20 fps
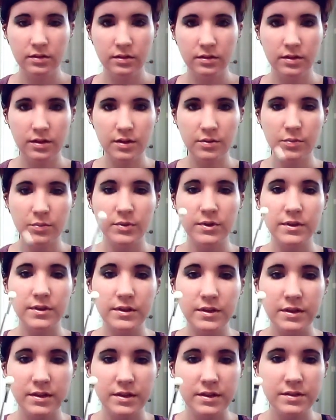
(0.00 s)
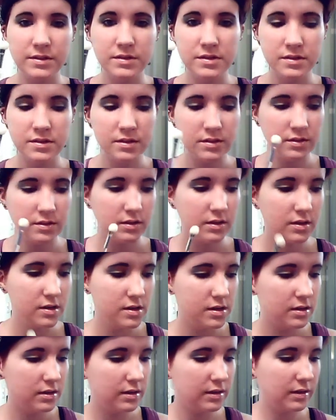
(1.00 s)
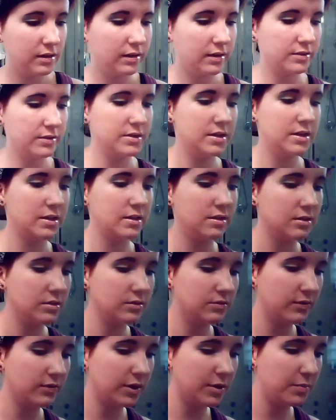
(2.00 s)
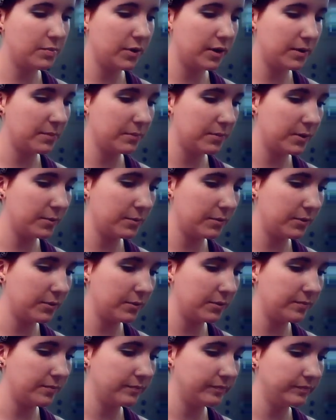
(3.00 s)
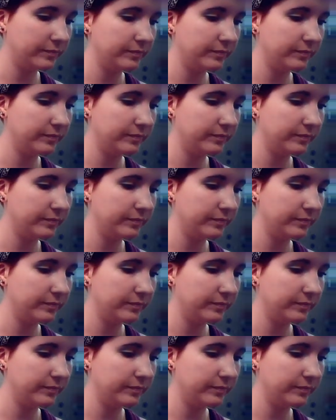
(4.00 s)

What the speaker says: Take one of these, and I'll take this very bright purple